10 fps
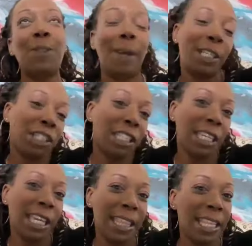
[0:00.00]

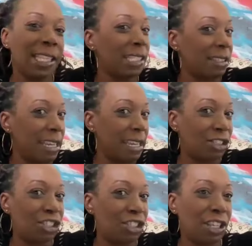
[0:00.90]
especially in this
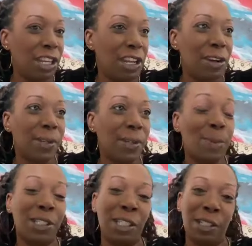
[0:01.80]
niche,
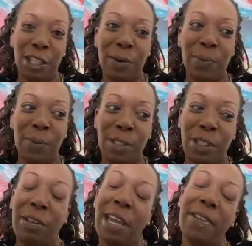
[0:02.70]
especially, with
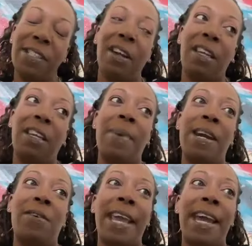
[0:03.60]
you, Kevin, talking
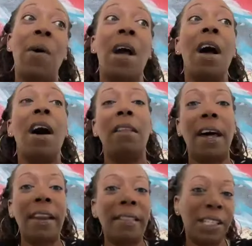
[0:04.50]
about how a
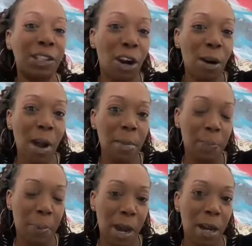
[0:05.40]
lot of these are mom
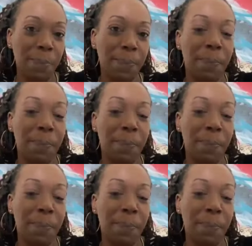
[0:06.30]
and pop,